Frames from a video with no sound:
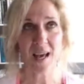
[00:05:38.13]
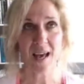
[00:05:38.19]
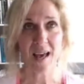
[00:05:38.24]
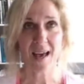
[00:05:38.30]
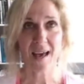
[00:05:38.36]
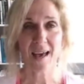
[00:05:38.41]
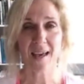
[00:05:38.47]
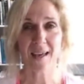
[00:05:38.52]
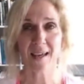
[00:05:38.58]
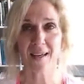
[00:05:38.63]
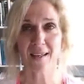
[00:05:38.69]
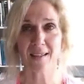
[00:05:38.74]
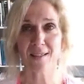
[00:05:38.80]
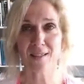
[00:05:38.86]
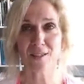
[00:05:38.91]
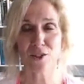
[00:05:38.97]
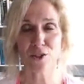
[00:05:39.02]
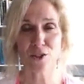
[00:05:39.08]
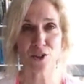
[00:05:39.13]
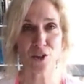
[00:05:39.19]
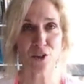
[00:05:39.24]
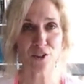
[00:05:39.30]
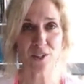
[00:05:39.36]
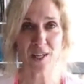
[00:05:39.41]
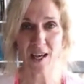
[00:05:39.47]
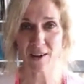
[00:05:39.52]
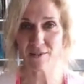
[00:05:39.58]
and you
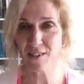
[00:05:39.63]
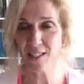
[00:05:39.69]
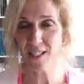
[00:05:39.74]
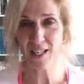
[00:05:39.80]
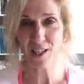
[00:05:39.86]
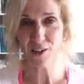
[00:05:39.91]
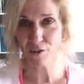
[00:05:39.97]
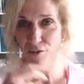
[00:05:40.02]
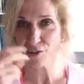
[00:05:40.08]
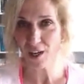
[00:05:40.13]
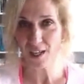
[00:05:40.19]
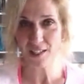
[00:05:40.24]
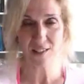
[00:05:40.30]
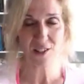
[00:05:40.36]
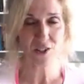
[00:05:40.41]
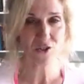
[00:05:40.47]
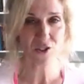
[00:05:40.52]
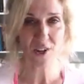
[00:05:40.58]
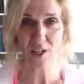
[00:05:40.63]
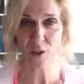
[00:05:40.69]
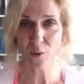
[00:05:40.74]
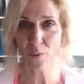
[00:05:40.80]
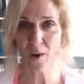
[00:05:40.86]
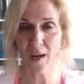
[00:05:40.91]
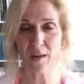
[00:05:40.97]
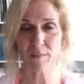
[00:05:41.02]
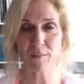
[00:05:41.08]
don't have to get it right straight
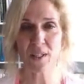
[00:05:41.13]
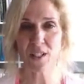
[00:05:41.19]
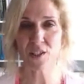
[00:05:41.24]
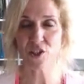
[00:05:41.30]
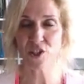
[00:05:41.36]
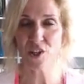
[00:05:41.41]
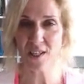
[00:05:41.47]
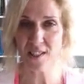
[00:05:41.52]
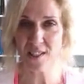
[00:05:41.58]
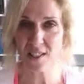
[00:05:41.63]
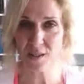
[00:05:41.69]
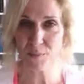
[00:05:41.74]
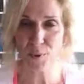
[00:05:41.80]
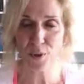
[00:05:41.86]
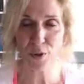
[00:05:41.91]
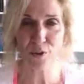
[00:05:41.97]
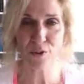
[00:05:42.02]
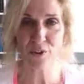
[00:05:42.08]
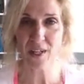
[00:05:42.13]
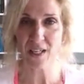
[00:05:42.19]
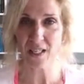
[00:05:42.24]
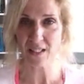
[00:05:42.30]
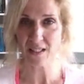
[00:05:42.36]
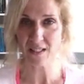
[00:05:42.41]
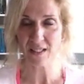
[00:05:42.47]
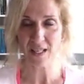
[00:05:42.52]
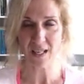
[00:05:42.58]
away, but just
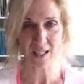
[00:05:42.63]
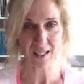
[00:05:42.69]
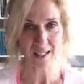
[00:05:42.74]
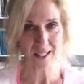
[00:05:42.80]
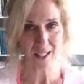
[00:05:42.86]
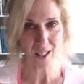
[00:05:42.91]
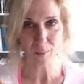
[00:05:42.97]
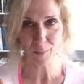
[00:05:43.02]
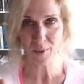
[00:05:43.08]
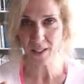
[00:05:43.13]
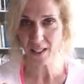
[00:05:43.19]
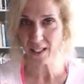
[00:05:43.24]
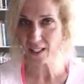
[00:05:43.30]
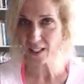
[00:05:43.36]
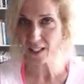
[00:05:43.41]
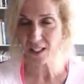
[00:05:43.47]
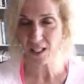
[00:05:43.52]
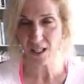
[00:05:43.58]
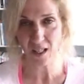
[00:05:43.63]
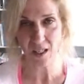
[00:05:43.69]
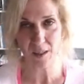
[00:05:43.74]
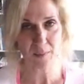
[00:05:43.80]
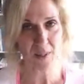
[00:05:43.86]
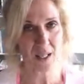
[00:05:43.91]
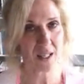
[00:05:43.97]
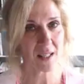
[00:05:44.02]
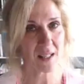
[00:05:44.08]
progress a little bit at a time,
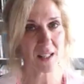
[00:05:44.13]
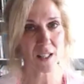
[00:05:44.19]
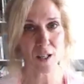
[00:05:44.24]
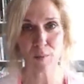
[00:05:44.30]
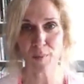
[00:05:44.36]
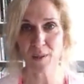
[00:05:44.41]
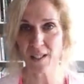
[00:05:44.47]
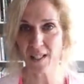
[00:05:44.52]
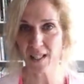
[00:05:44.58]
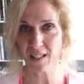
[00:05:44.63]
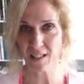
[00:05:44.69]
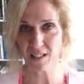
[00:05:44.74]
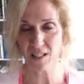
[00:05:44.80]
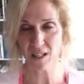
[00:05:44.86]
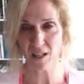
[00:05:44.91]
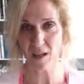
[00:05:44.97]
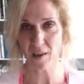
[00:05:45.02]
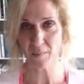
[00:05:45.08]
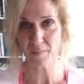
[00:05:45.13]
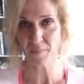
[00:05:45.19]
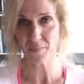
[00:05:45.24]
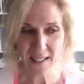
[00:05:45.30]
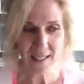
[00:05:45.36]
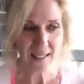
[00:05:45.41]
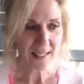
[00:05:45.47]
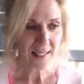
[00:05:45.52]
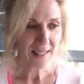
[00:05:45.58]
a little bit at a time.
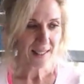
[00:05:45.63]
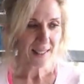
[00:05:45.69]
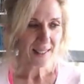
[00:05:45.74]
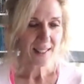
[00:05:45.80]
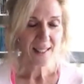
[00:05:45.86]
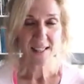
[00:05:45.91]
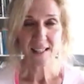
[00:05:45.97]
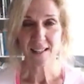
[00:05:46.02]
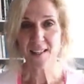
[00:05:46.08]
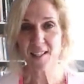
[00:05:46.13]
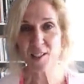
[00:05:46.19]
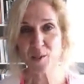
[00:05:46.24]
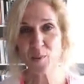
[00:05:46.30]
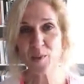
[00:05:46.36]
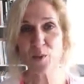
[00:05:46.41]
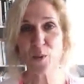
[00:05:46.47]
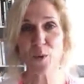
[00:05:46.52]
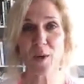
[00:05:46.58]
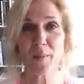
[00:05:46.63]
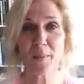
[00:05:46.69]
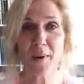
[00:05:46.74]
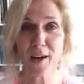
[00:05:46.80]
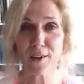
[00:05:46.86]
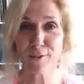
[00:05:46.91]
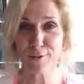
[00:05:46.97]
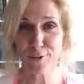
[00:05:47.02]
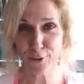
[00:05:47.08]
This was all
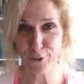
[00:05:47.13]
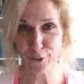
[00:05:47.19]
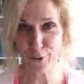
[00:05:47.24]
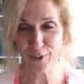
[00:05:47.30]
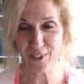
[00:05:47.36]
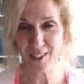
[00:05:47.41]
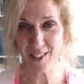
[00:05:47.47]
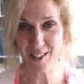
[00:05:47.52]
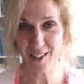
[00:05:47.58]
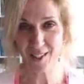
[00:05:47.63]
about rules.